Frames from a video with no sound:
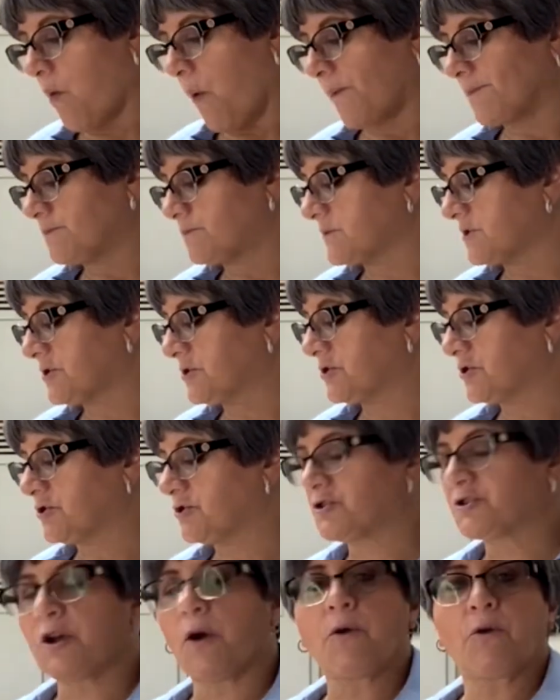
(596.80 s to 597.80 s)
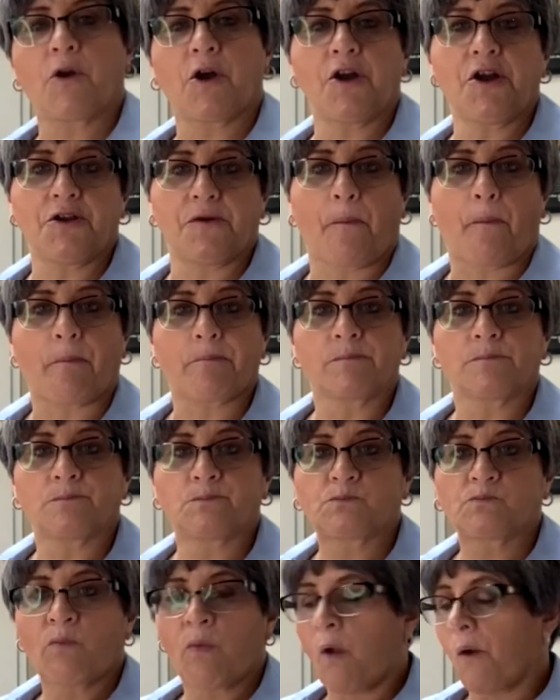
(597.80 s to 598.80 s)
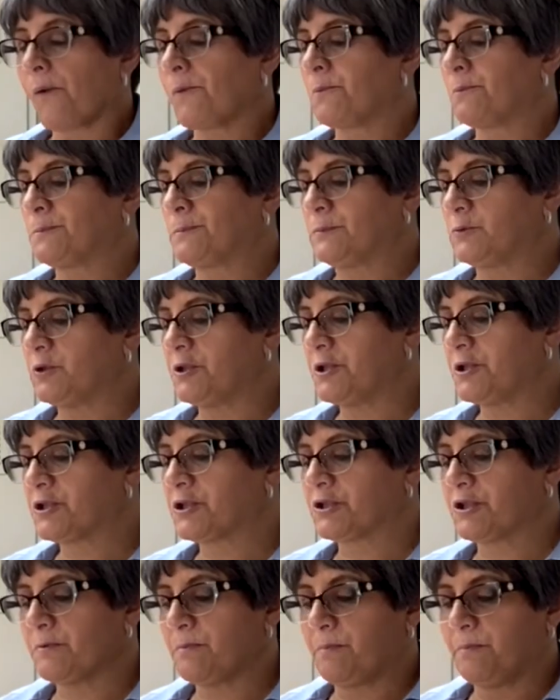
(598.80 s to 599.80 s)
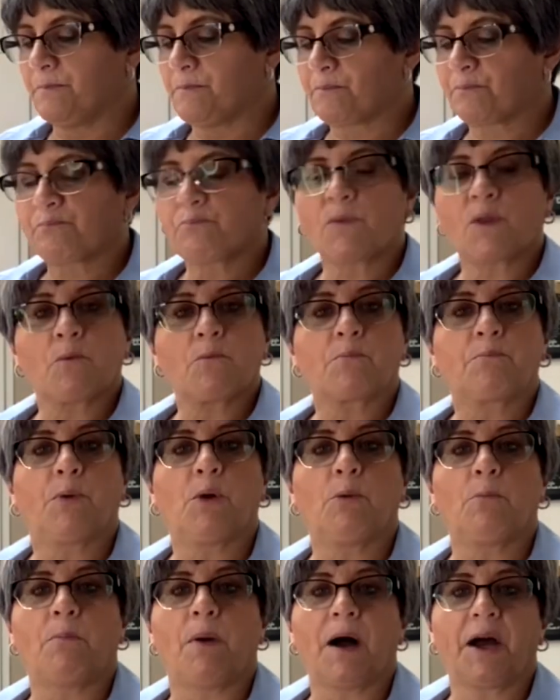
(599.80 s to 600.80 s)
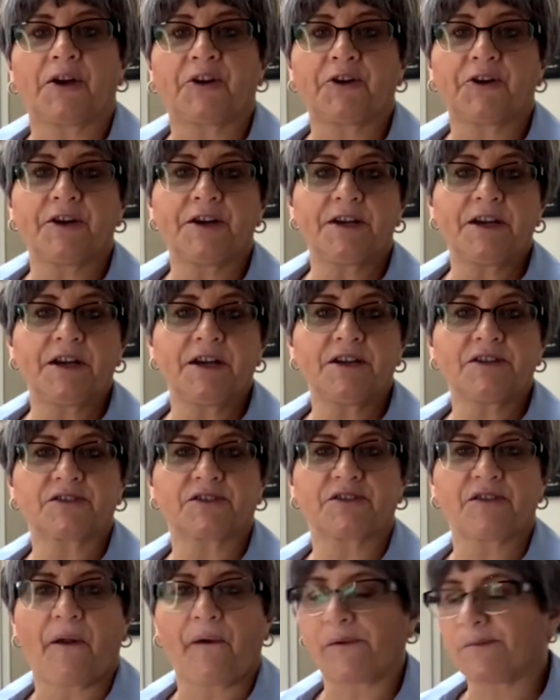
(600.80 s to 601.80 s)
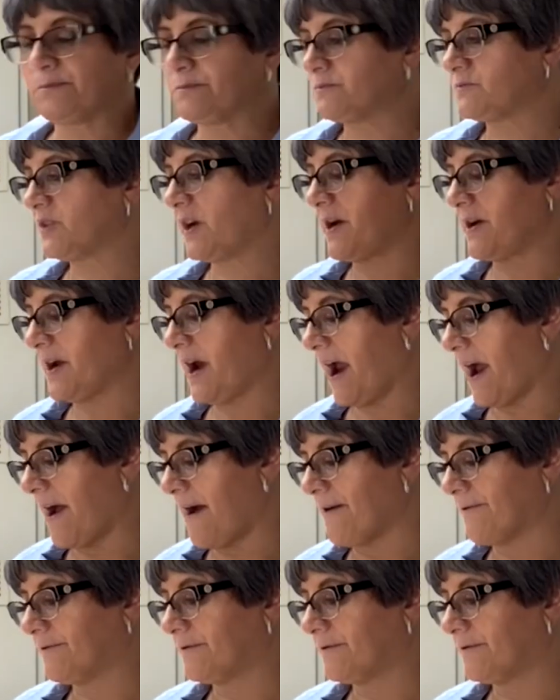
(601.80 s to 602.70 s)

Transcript: This is so good. We used to put butter in this and have